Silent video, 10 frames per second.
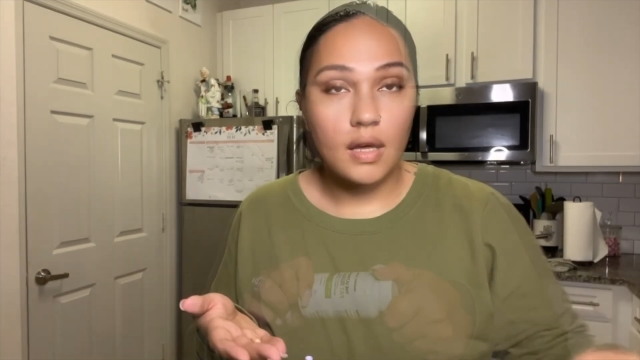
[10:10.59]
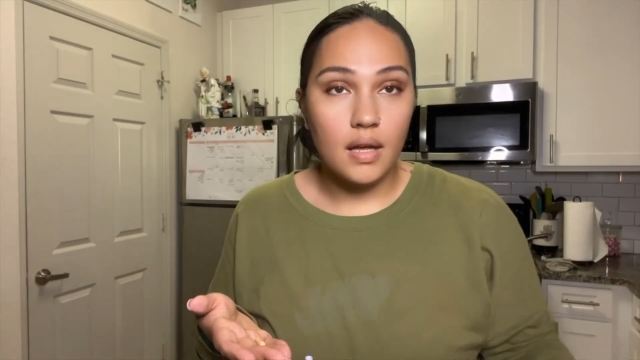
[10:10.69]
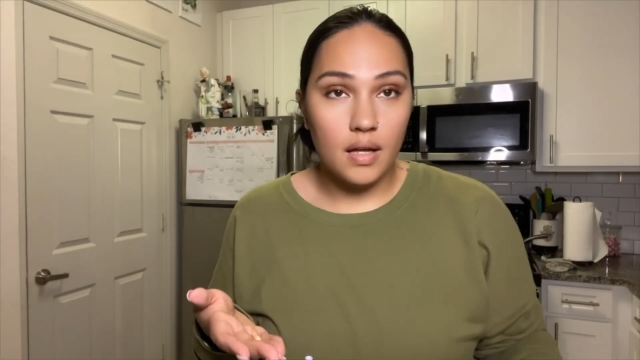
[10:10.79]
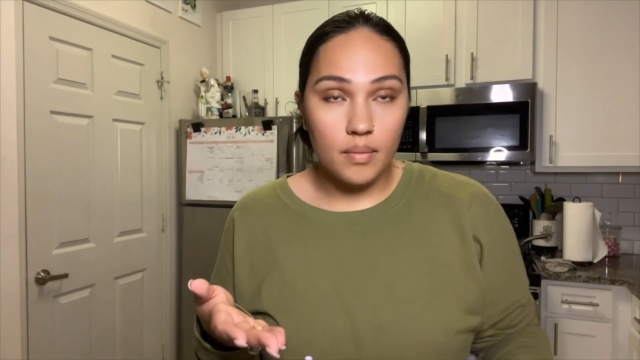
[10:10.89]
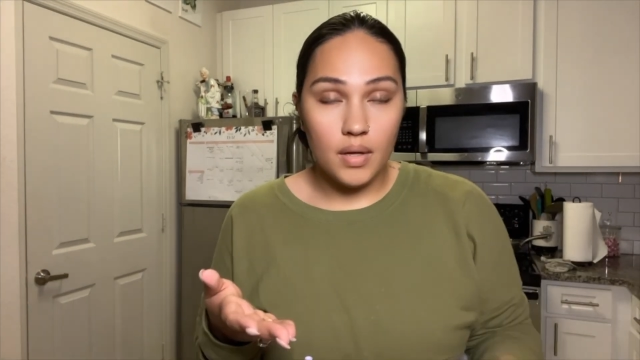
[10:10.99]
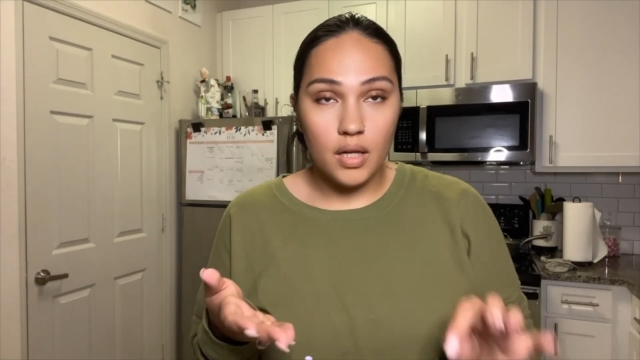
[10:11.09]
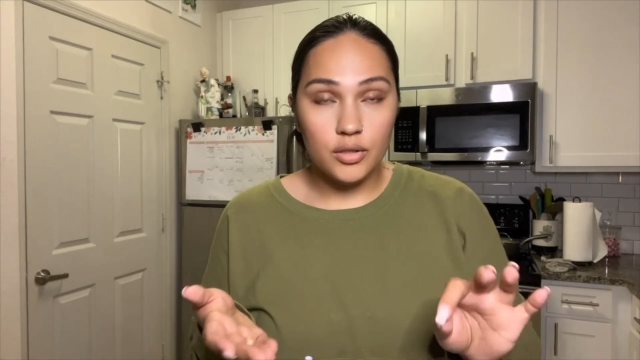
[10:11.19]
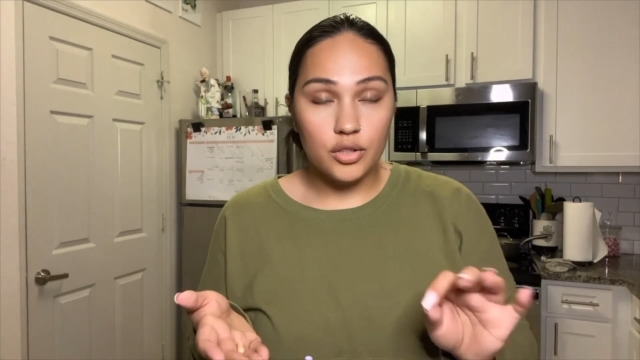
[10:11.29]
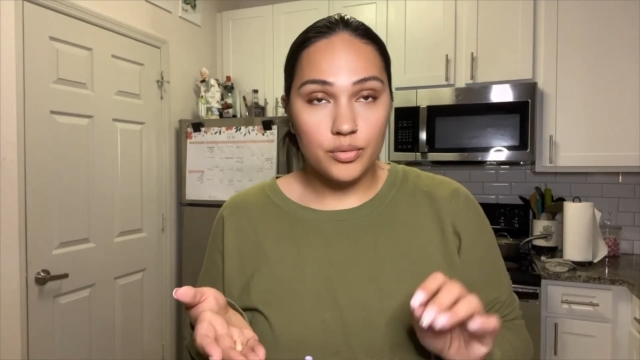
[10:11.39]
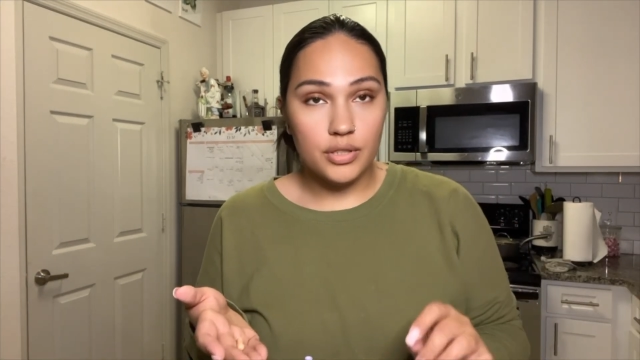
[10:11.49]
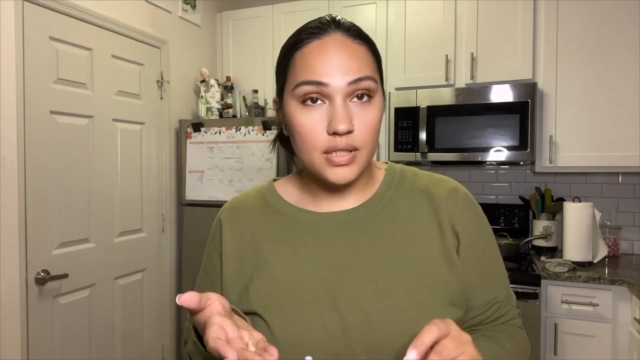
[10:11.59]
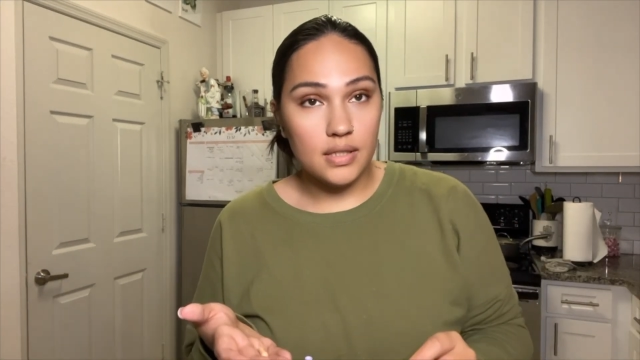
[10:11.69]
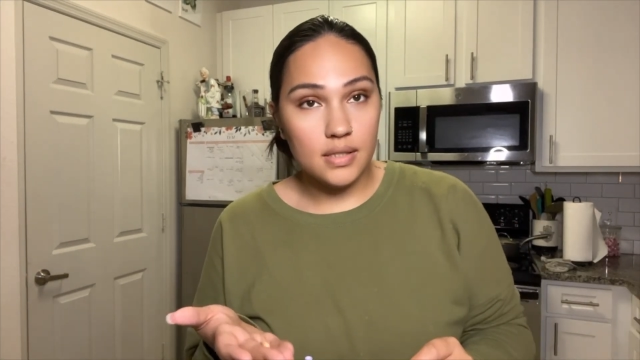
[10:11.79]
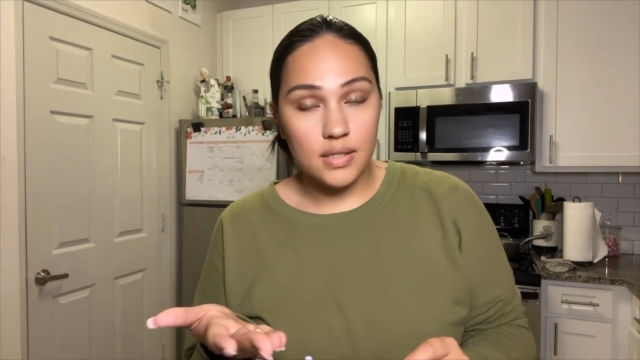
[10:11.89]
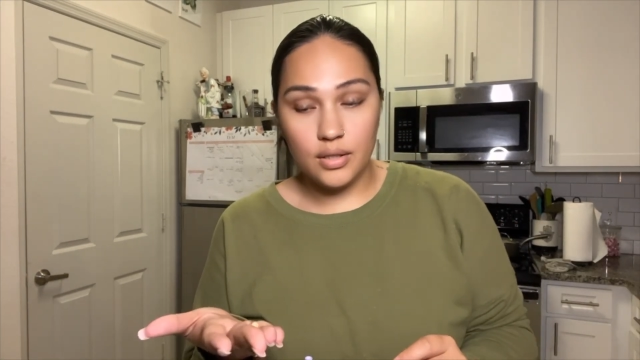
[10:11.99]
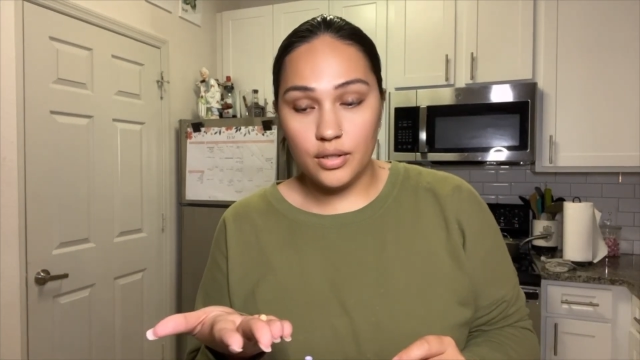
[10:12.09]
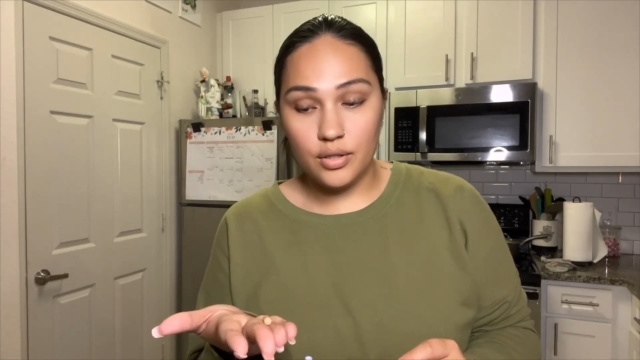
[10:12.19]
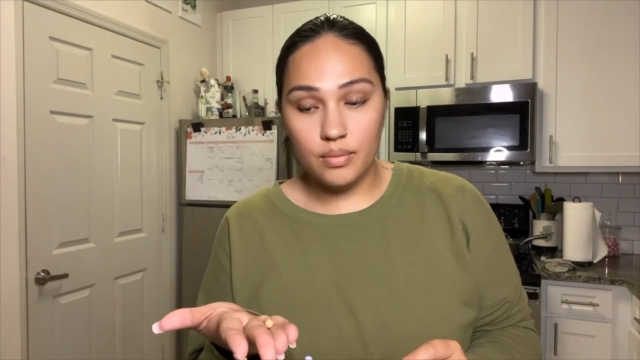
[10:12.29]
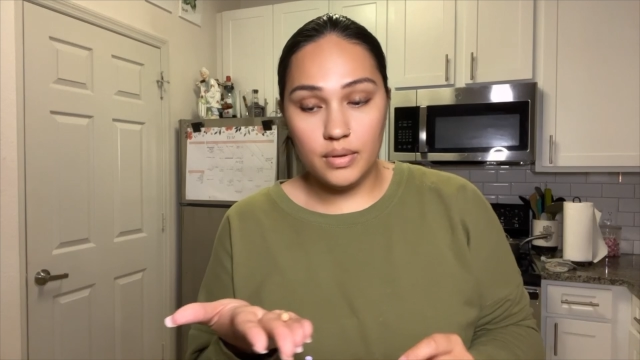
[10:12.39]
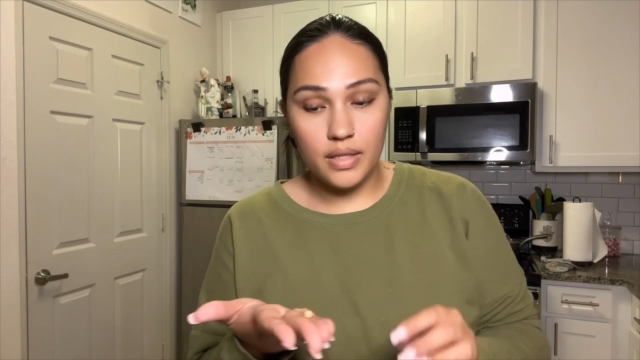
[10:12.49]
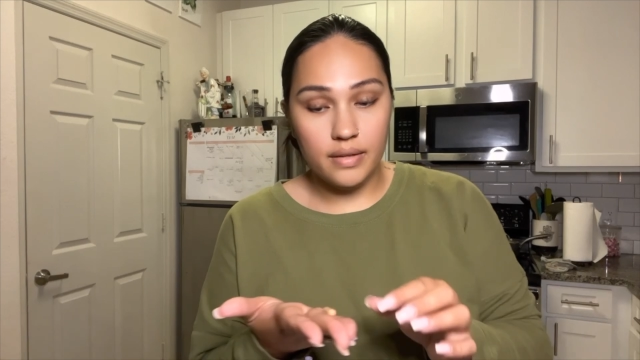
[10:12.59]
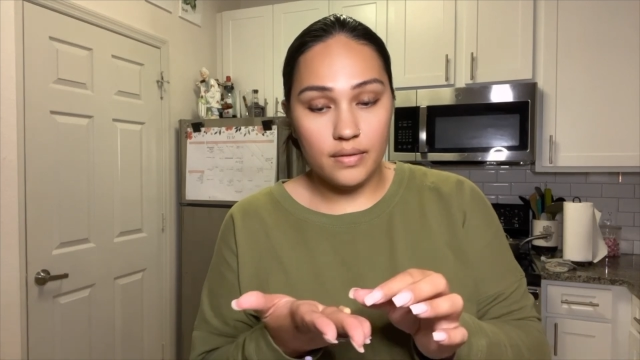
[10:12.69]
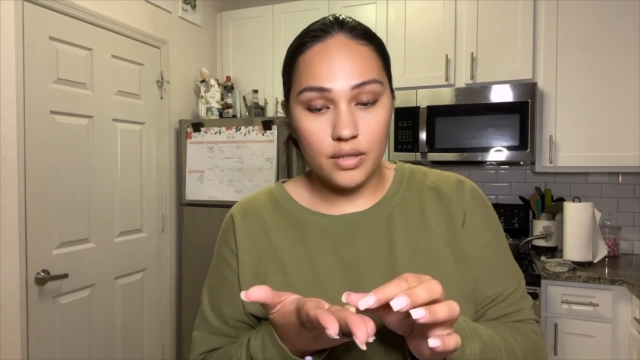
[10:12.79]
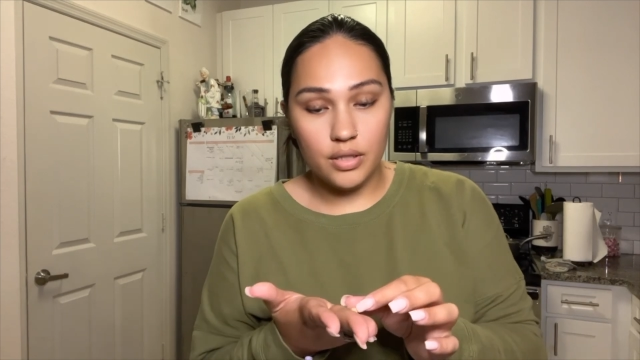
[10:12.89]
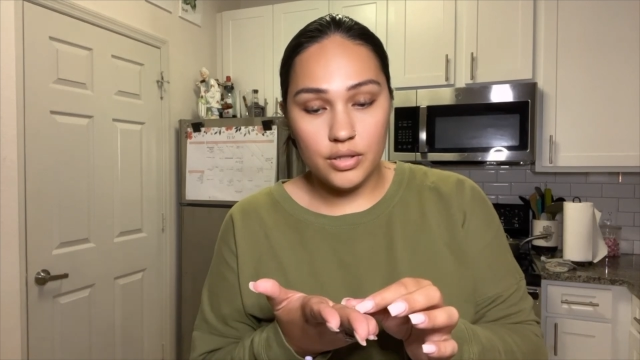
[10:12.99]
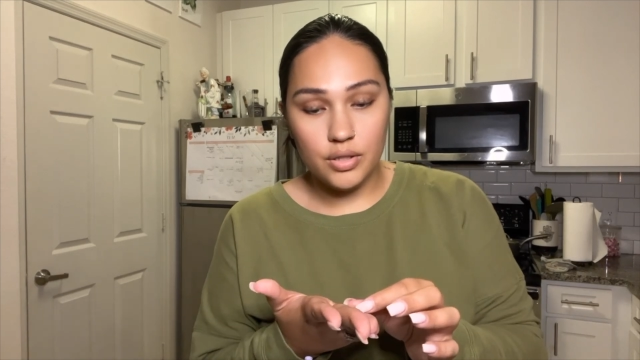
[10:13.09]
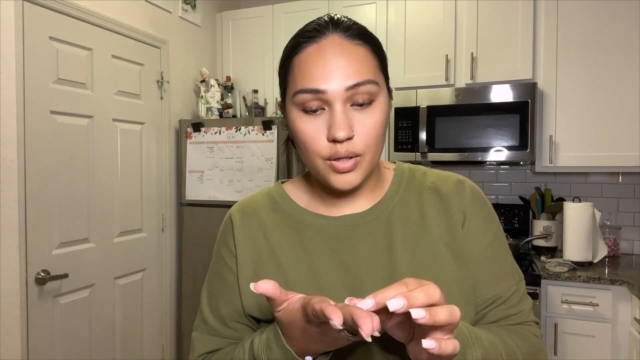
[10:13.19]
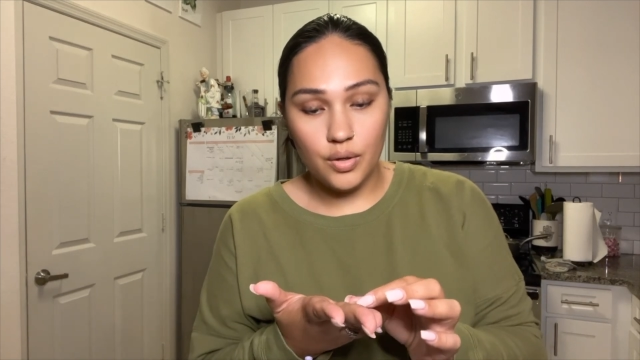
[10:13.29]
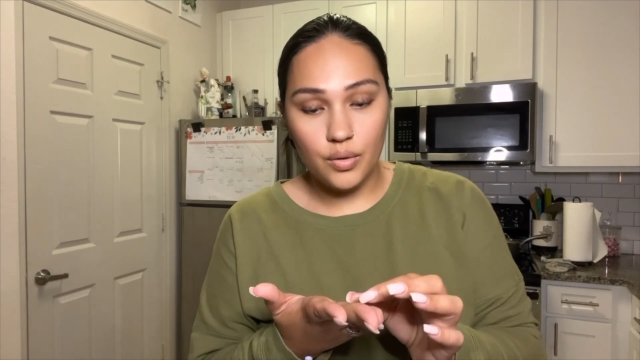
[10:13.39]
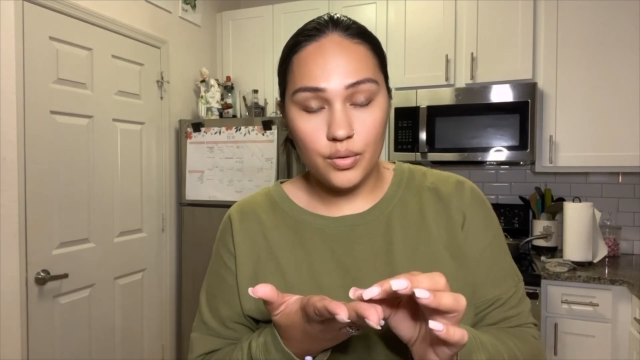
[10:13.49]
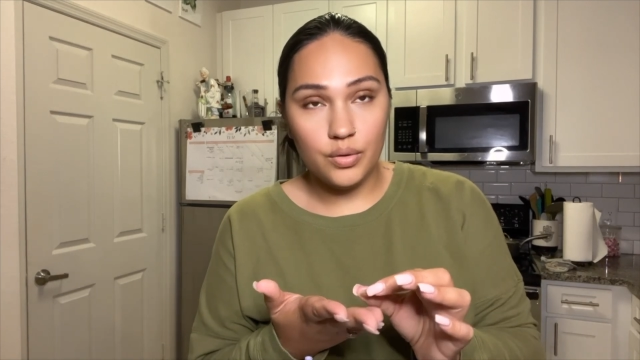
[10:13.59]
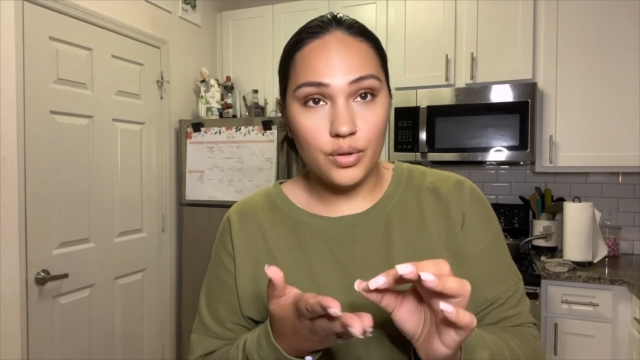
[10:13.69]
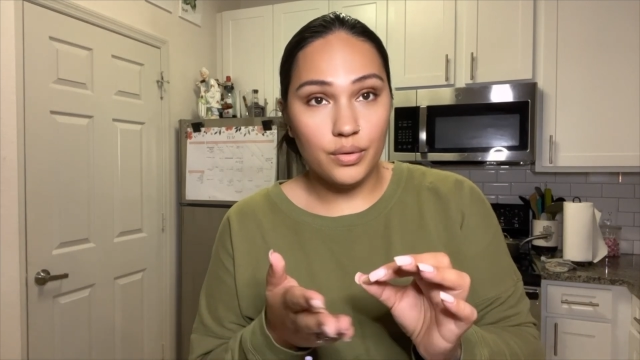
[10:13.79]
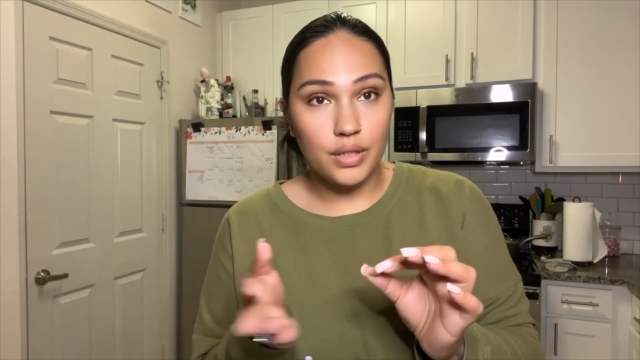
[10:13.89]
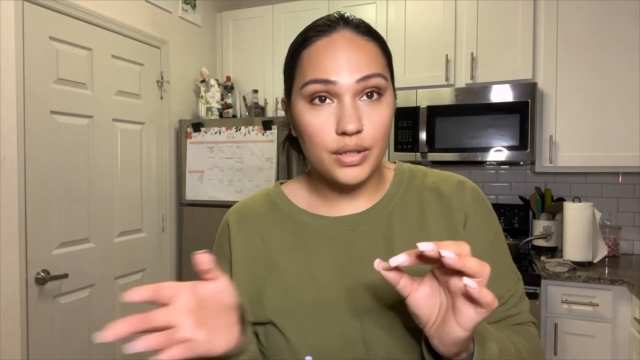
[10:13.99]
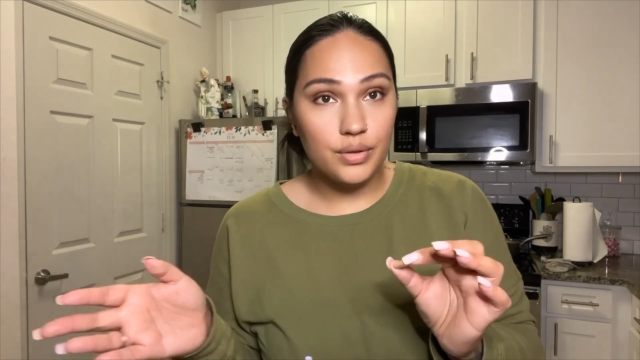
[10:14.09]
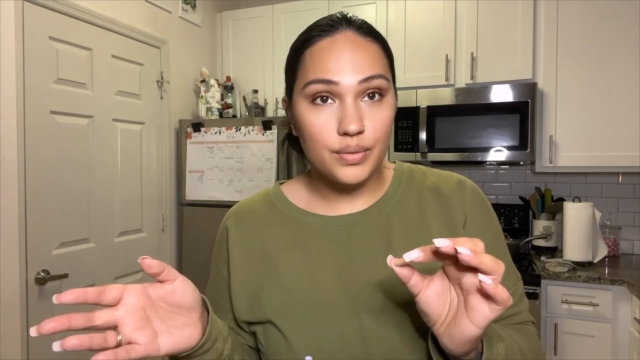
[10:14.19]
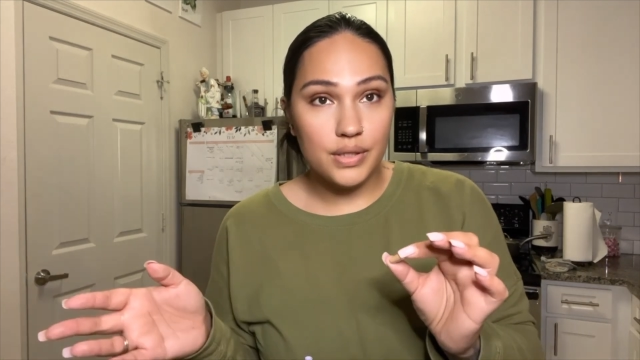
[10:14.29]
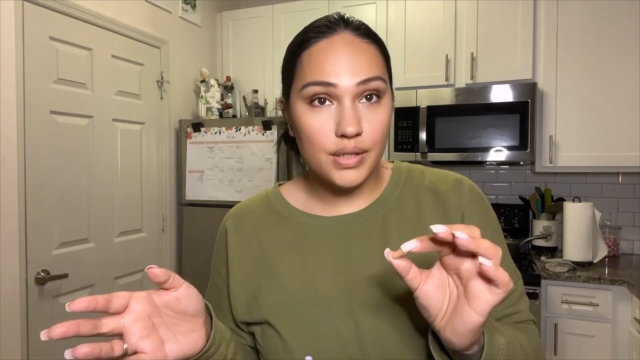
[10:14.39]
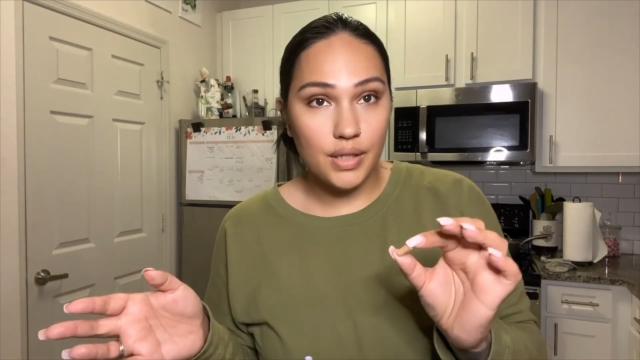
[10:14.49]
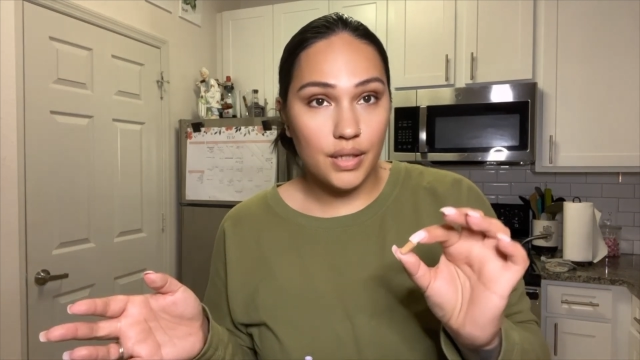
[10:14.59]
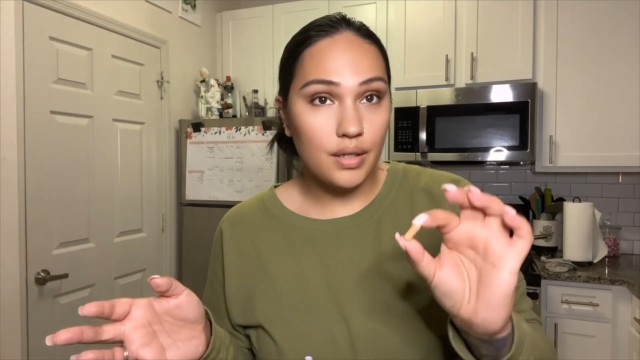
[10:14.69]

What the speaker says: I am 100% still an herbalifer, so don't get it twisted.